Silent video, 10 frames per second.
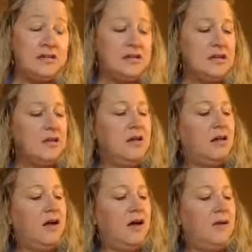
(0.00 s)
it.
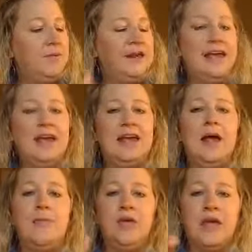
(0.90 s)
But
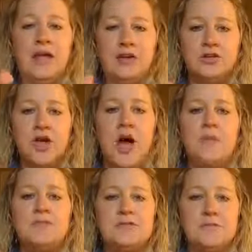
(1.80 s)
again, I'm looking at
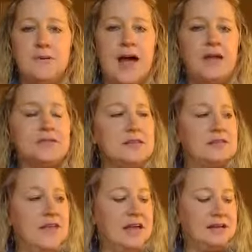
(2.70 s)
tops,
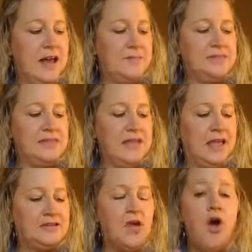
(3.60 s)
blouses, that types of
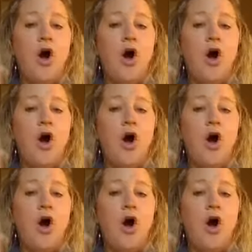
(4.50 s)
things.